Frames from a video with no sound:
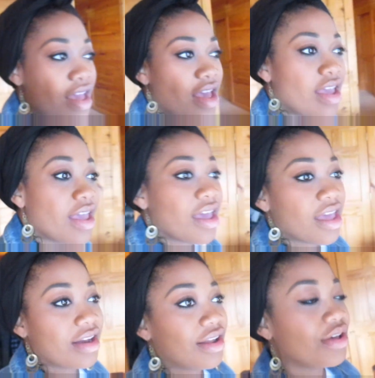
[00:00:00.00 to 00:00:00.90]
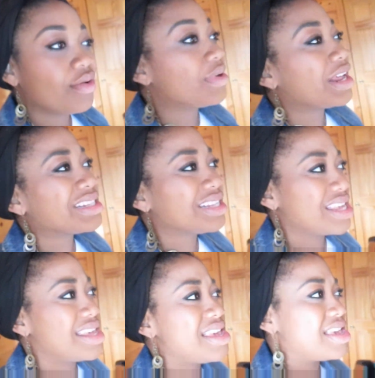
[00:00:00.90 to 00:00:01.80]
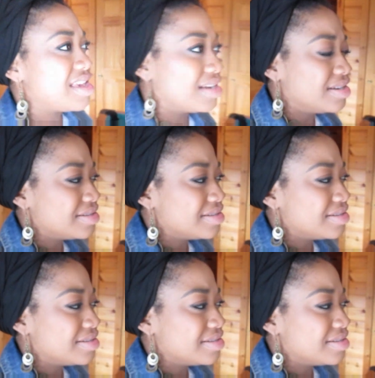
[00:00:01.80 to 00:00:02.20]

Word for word: and went out to eat.